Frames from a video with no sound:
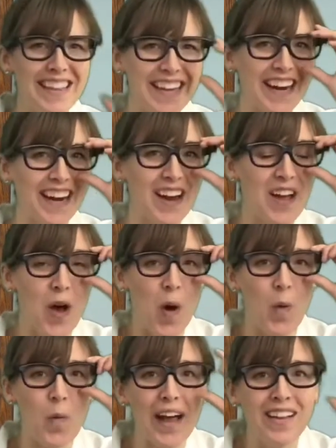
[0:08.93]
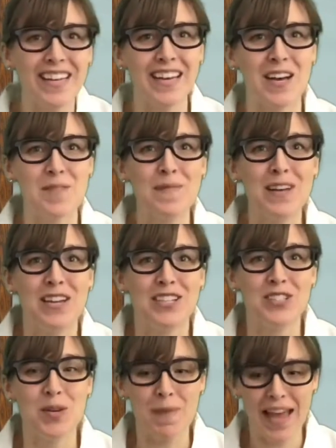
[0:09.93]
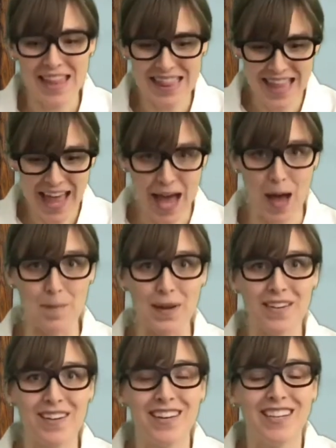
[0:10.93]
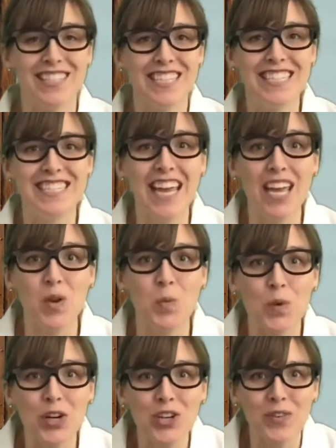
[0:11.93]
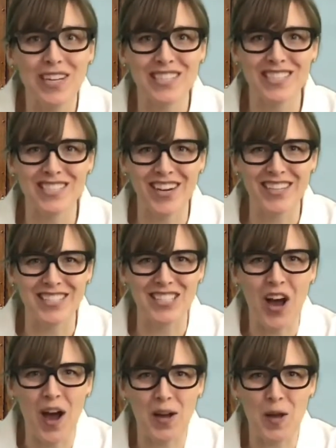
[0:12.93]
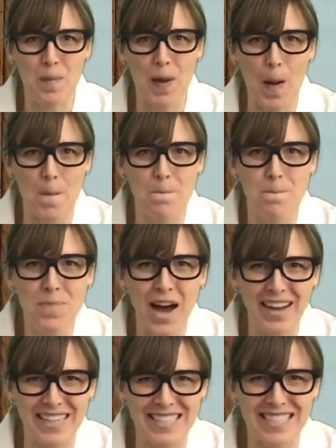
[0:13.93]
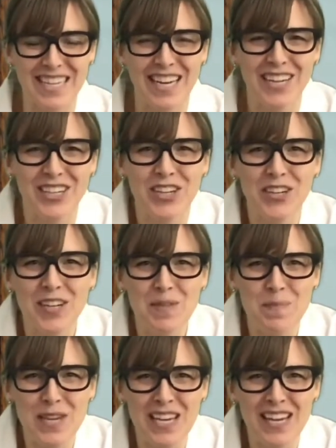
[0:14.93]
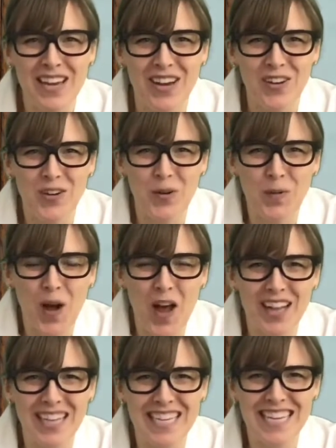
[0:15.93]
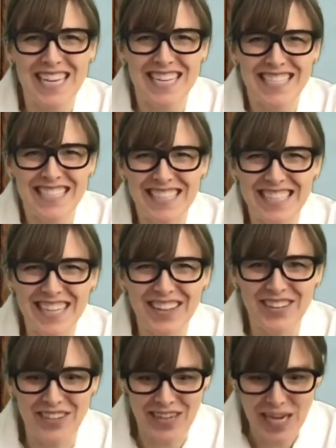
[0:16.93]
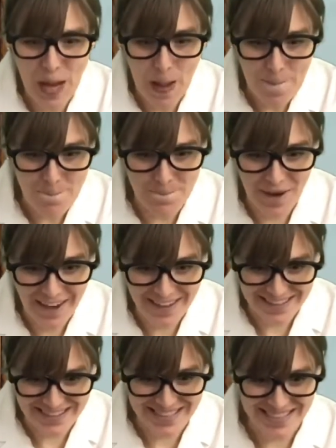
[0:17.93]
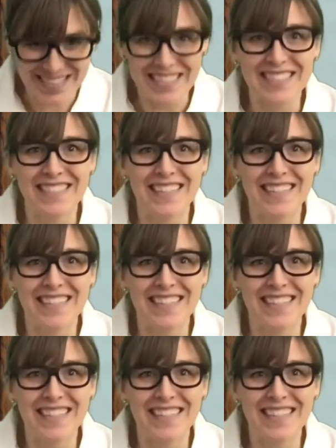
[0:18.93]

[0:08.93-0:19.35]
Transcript: there. Welcome to my lab. Today we're going to start to talk about bugs. Creepy, crawly, slithery bugs.